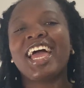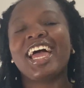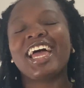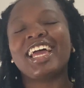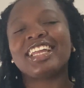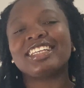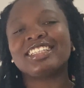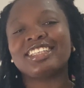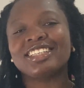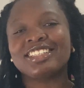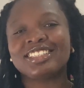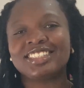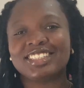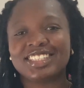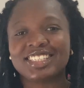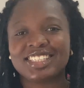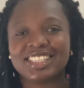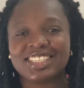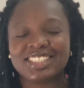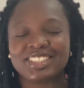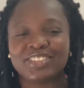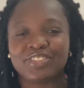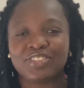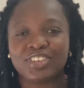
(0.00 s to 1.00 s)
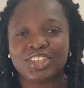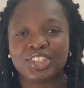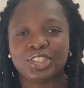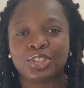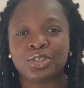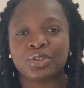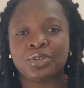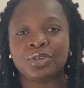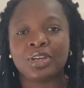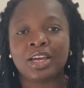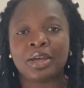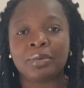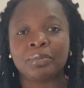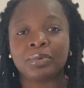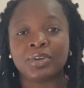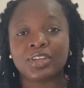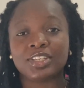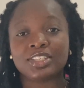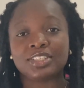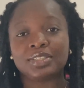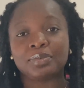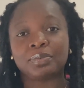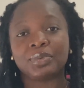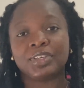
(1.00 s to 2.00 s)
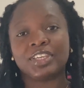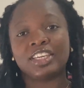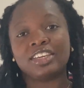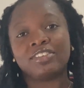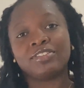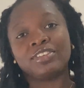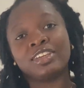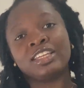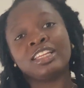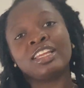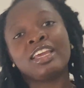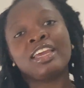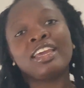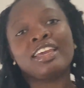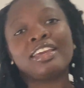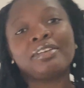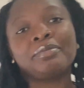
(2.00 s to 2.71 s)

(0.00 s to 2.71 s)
And in today's video, I'm going to be giving,